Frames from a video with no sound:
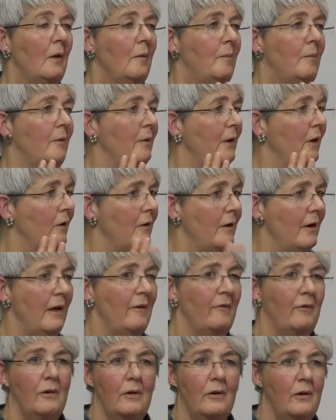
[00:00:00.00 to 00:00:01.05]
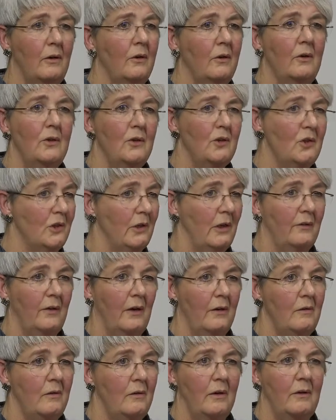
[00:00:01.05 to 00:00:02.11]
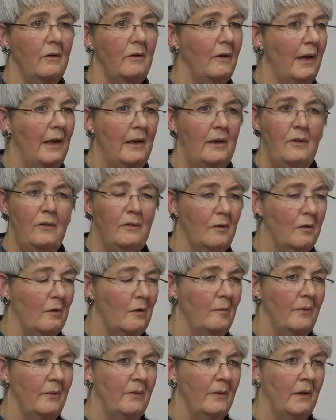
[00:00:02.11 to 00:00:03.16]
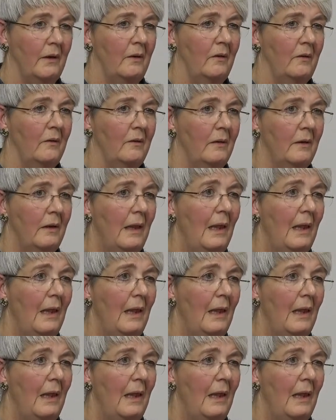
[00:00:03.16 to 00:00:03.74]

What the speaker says: But we are never shut out under any circumstance.